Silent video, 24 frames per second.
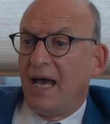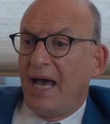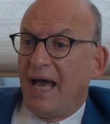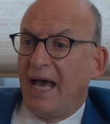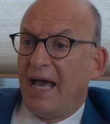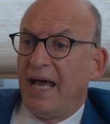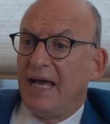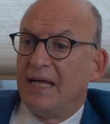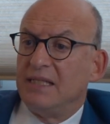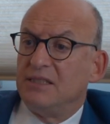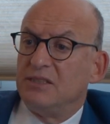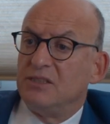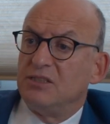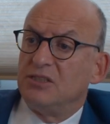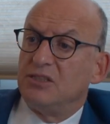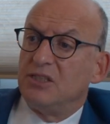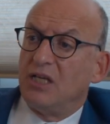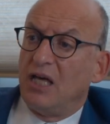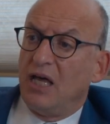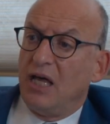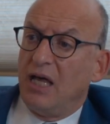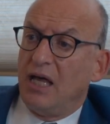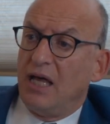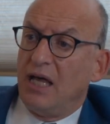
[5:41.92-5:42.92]
And
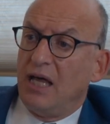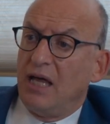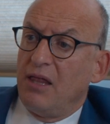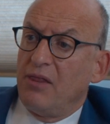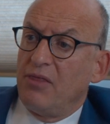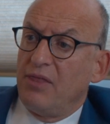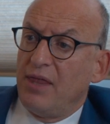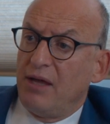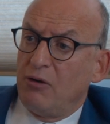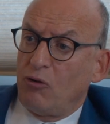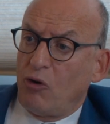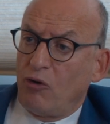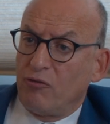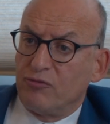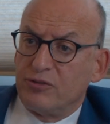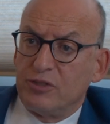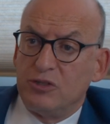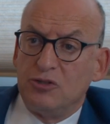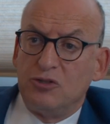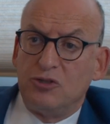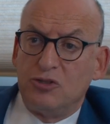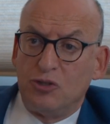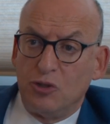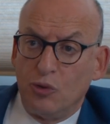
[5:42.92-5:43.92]
they're
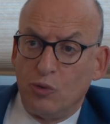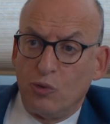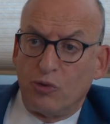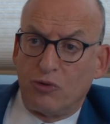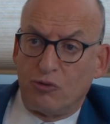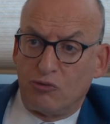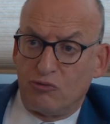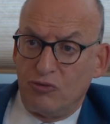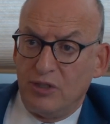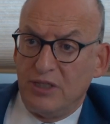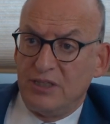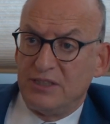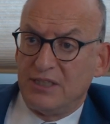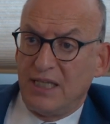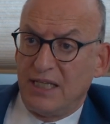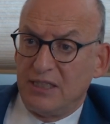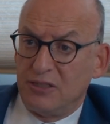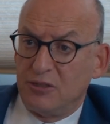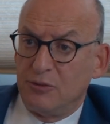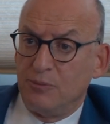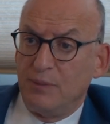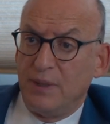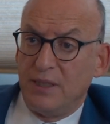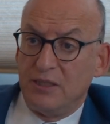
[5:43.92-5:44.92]
often two or three
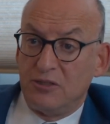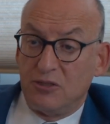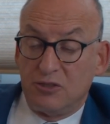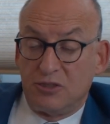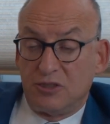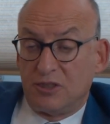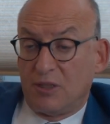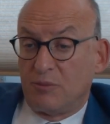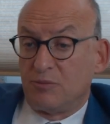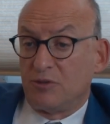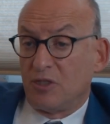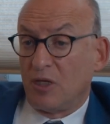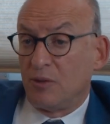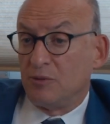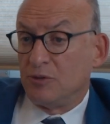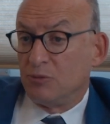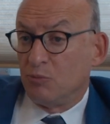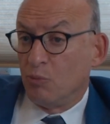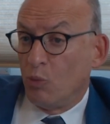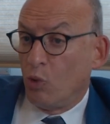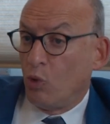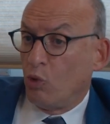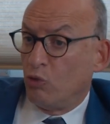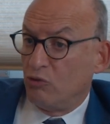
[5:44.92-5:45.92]
centimeters, sometimes
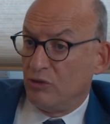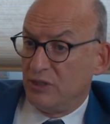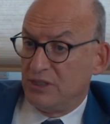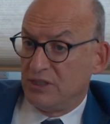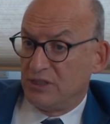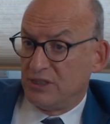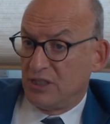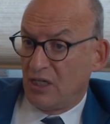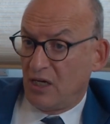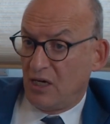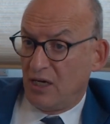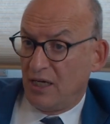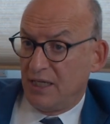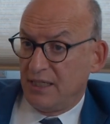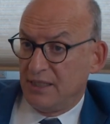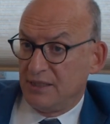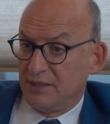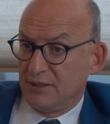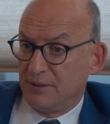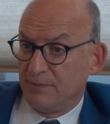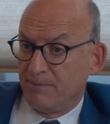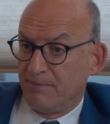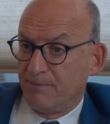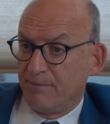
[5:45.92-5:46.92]
more in
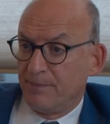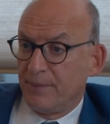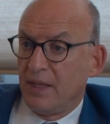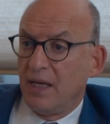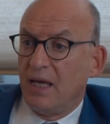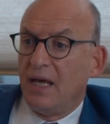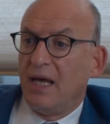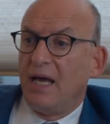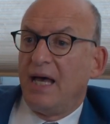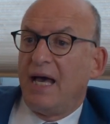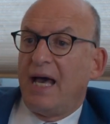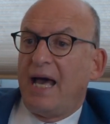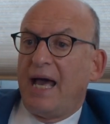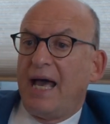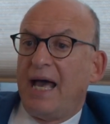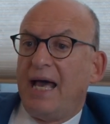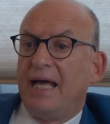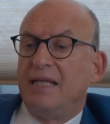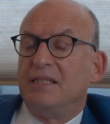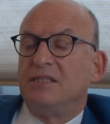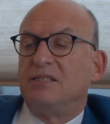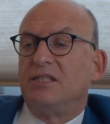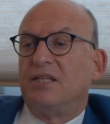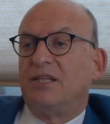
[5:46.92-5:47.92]
size.
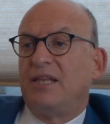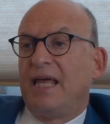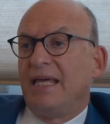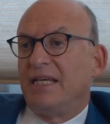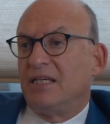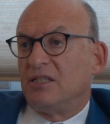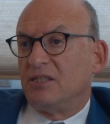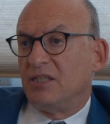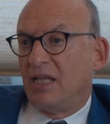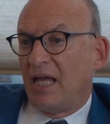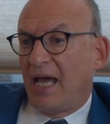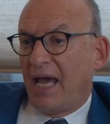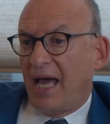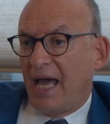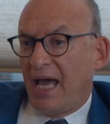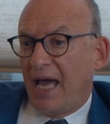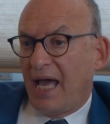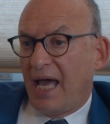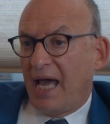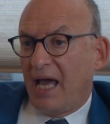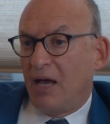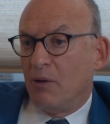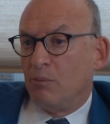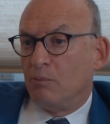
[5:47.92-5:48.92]
And they can
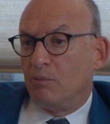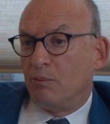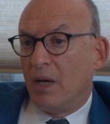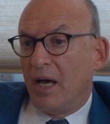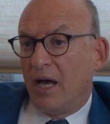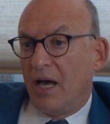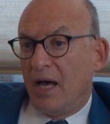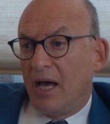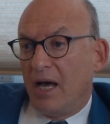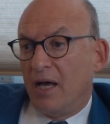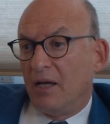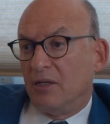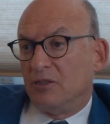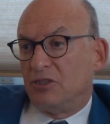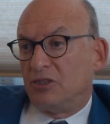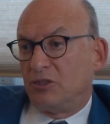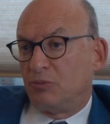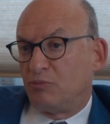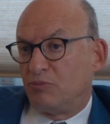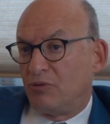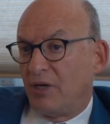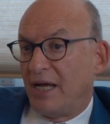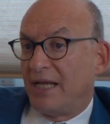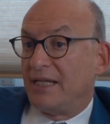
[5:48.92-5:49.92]
uh,
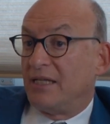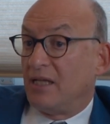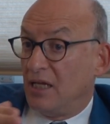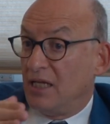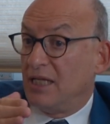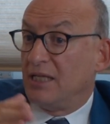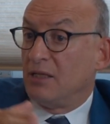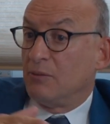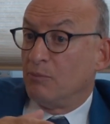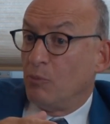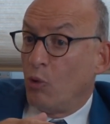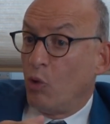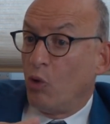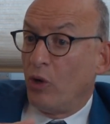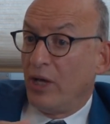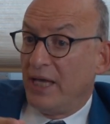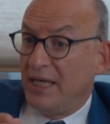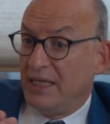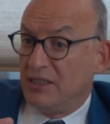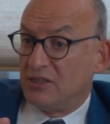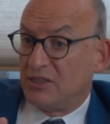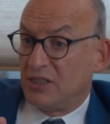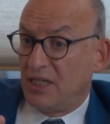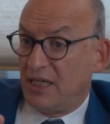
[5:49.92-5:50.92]
spread a little more
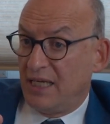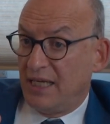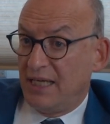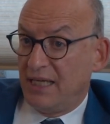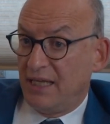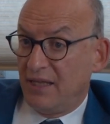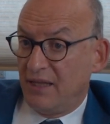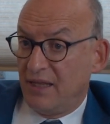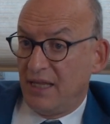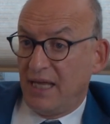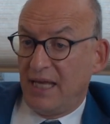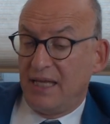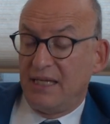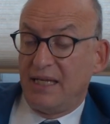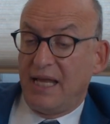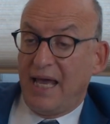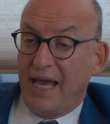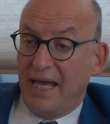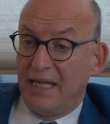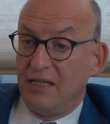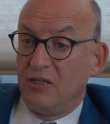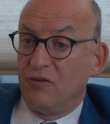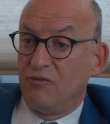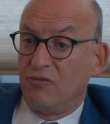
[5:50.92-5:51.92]
easily than,
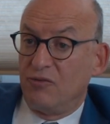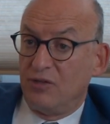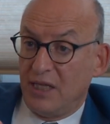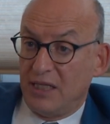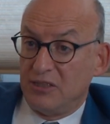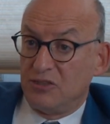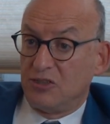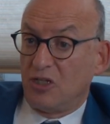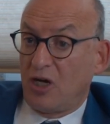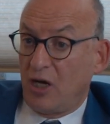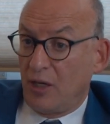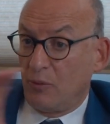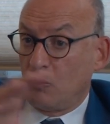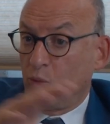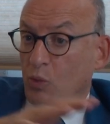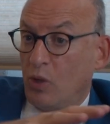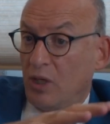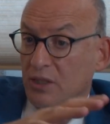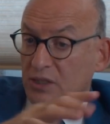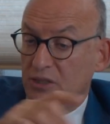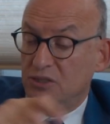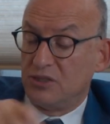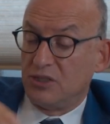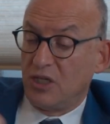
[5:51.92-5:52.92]
any, than type
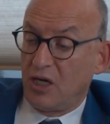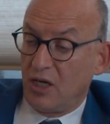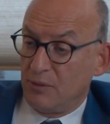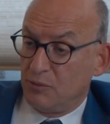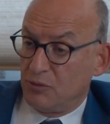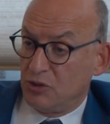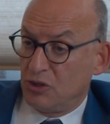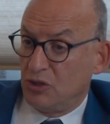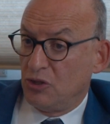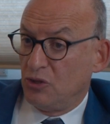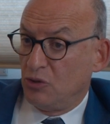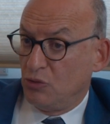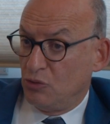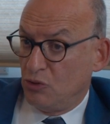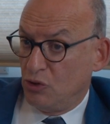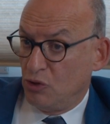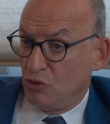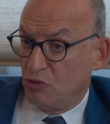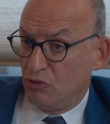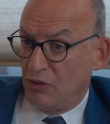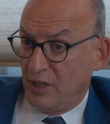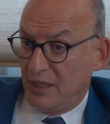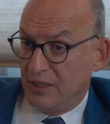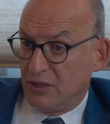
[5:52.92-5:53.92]
1 and type 2
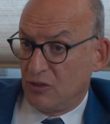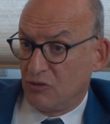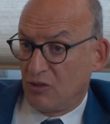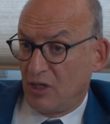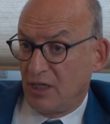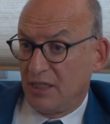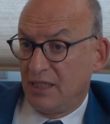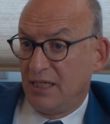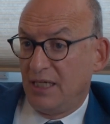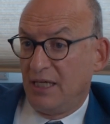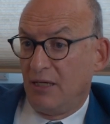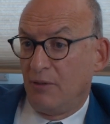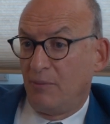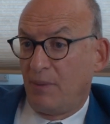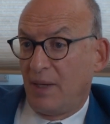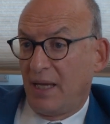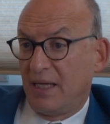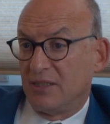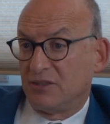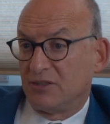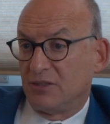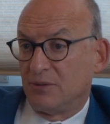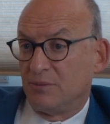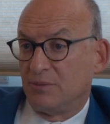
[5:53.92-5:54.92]
neuroendocrine
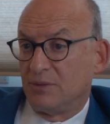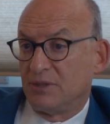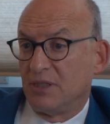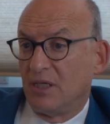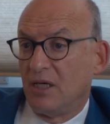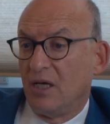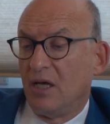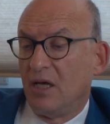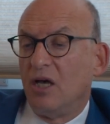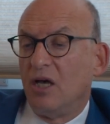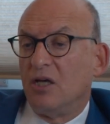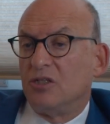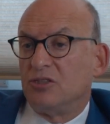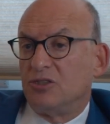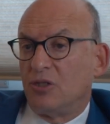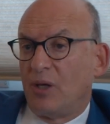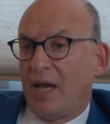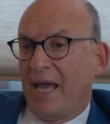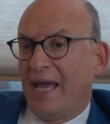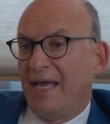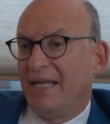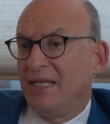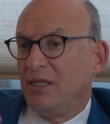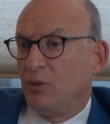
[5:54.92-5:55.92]
neoplasms. So
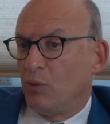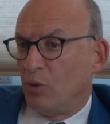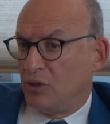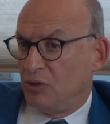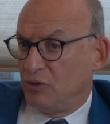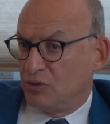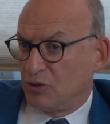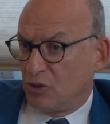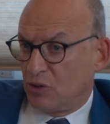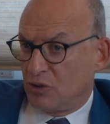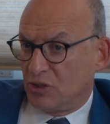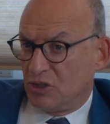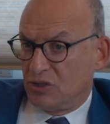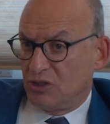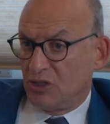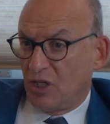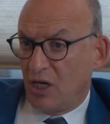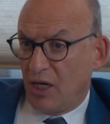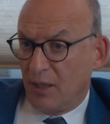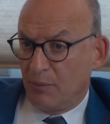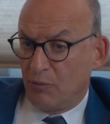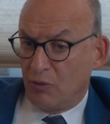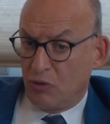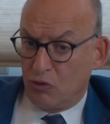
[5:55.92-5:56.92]
anyone who's got a
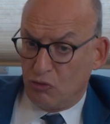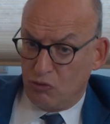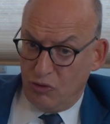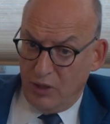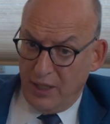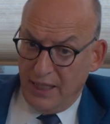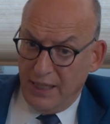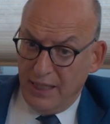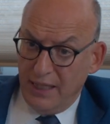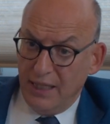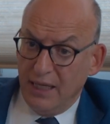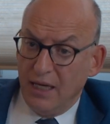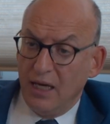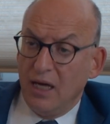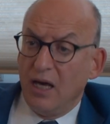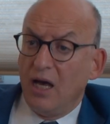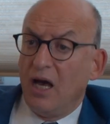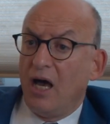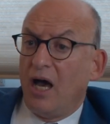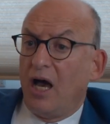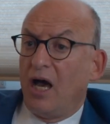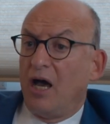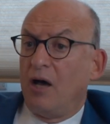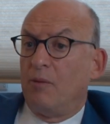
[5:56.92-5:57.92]
type 3
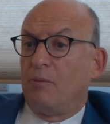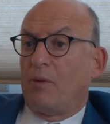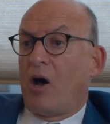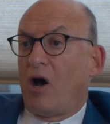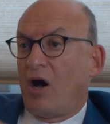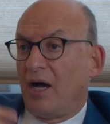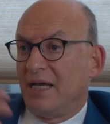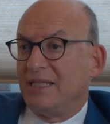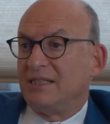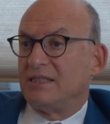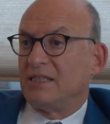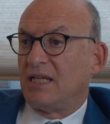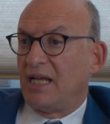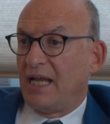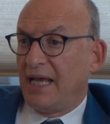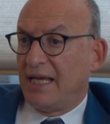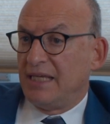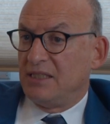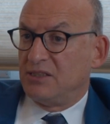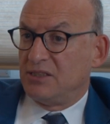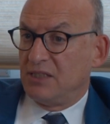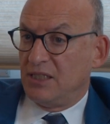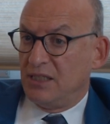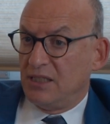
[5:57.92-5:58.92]
um,
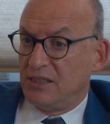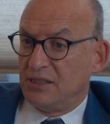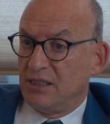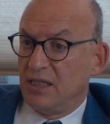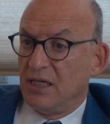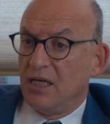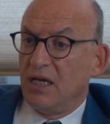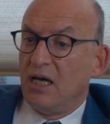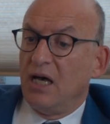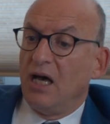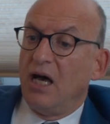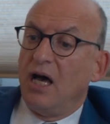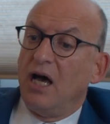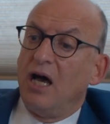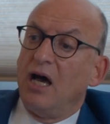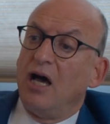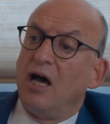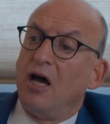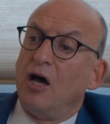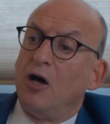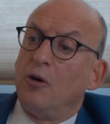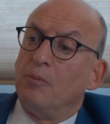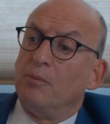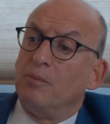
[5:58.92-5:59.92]
isolated
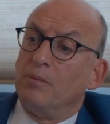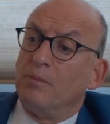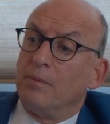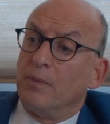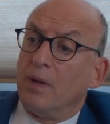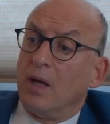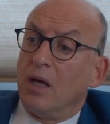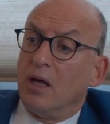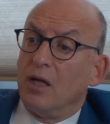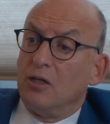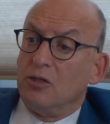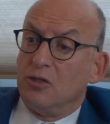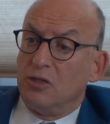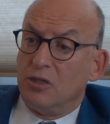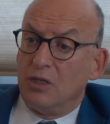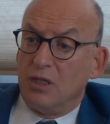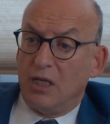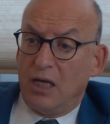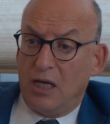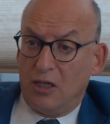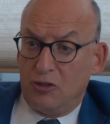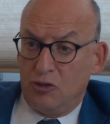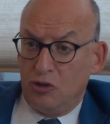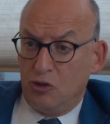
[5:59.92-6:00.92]
um,
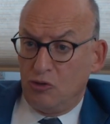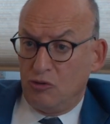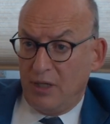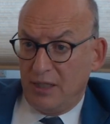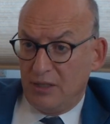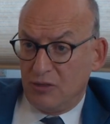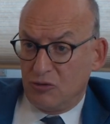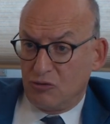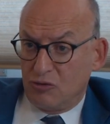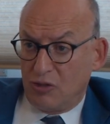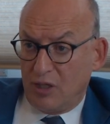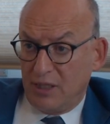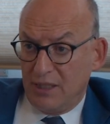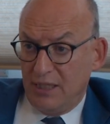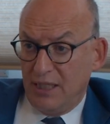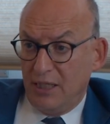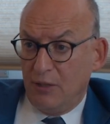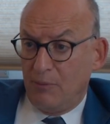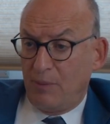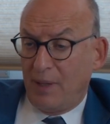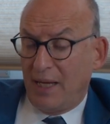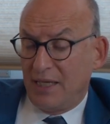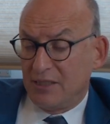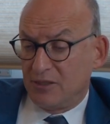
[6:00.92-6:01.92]
a neuroendocrine
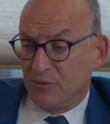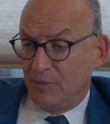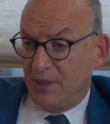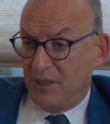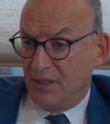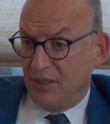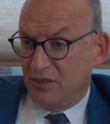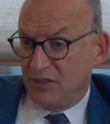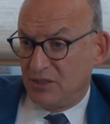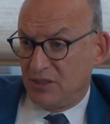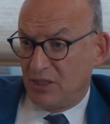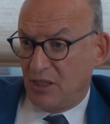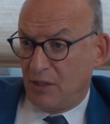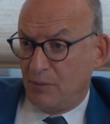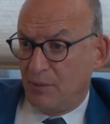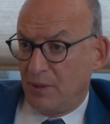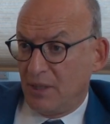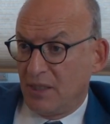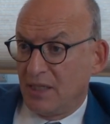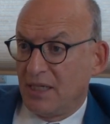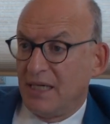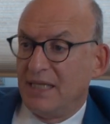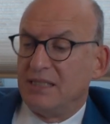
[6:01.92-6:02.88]
neoplasm in the stomach.